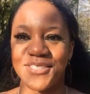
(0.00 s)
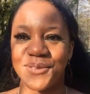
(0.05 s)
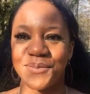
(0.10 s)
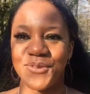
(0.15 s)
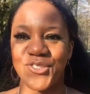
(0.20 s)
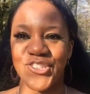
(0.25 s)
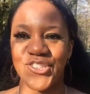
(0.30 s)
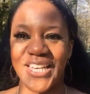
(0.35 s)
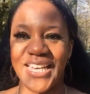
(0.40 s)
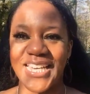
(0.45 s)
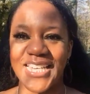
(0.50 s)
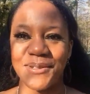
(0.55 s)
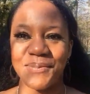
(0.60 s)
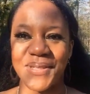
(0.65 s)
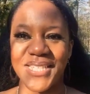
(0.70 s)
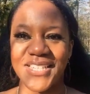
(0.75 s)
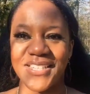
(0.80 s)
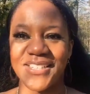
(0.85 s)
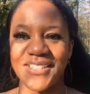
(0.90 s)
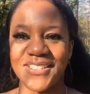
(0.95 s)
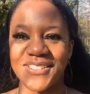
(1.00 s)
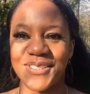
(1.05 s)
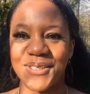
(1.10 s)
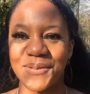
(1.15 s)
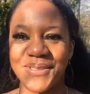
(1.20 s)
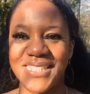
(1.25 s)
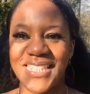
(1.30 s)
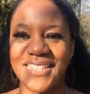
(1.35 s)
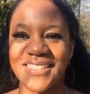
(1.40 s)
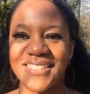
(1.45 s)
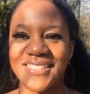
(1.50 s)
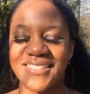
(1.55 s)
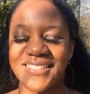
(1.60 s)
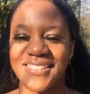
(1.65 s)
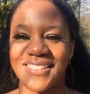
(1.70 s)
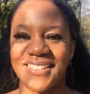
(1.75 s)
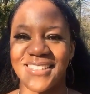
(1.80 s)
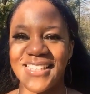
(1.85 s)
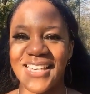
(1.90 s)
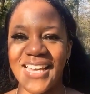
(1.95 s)
some shade because I was in the
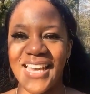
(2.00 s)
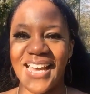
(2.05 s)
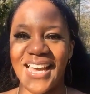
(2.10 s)
sun,